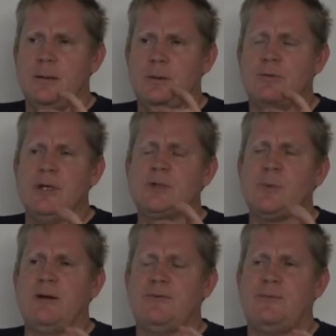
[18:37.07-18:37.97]
the reason
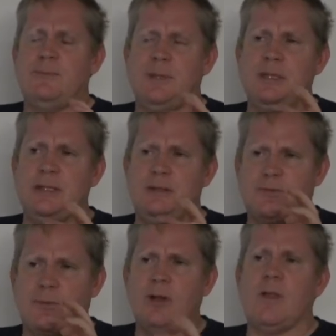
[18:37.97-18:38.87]
why it's
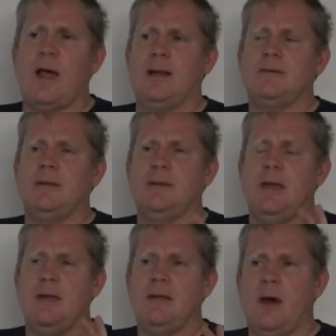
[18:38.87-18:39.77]
very likely
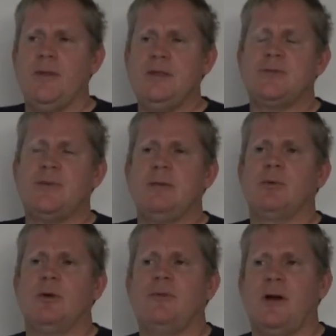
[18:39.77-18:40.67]
that all these fake
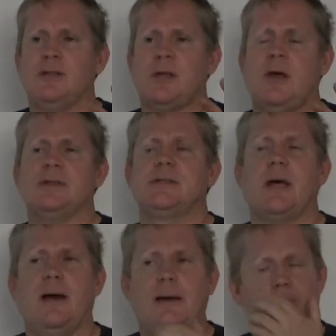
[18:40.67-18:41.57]
profiles all this
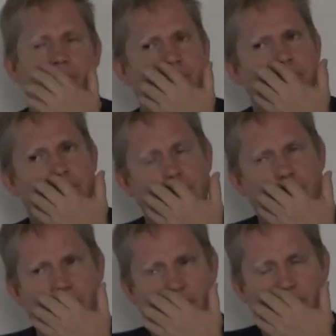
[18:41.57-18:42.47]
time
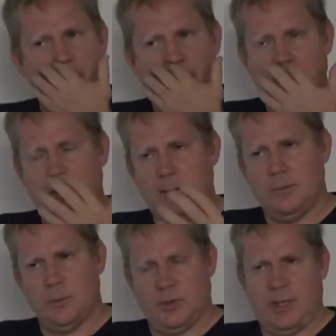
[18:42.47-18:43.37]

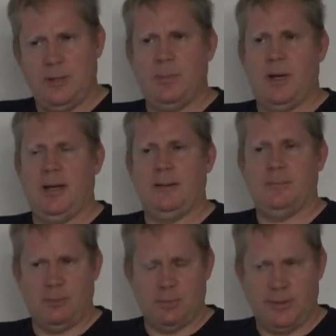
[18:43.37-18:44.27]
were created by
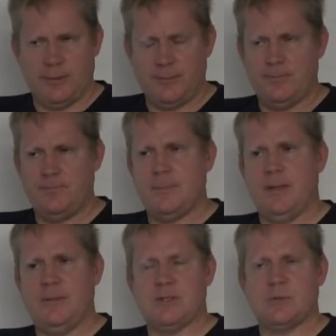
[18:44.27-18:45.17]
my brother,
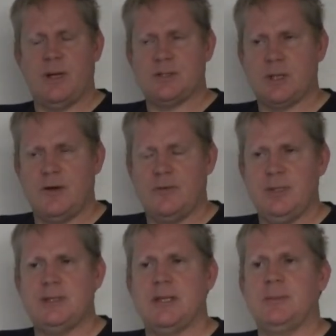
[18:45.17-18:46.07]
and that's why it's hard for me
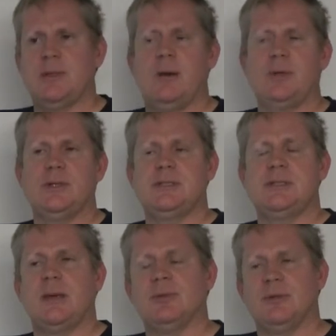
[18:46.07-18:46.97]
to take him down, because he's
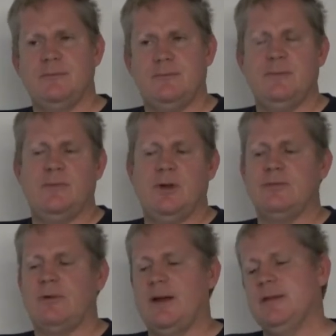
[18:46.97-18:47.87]
able to
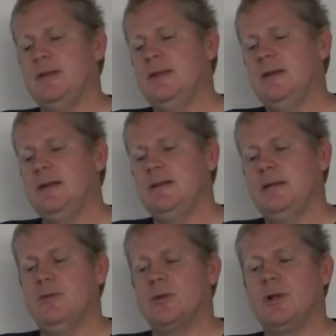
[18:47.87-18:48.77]
verify the identity,
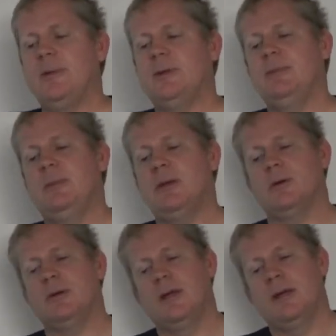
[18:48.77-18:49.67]
either claiming to be me
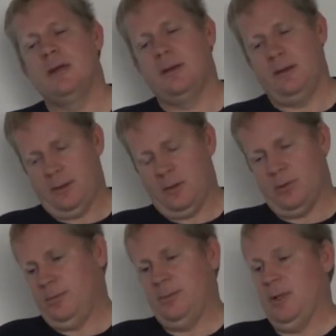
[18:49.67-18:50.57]
or
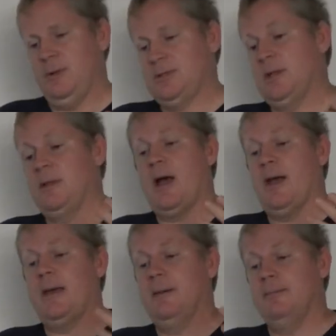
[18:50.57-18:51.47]
you know, saying that I
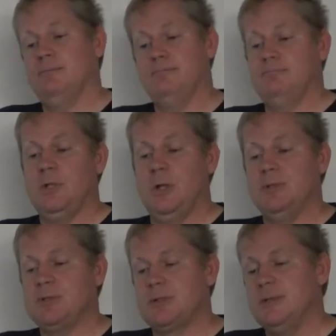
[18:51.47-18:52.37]
am, you know,
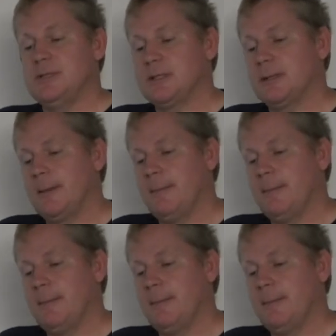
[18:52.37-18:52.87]
Mr. Missick.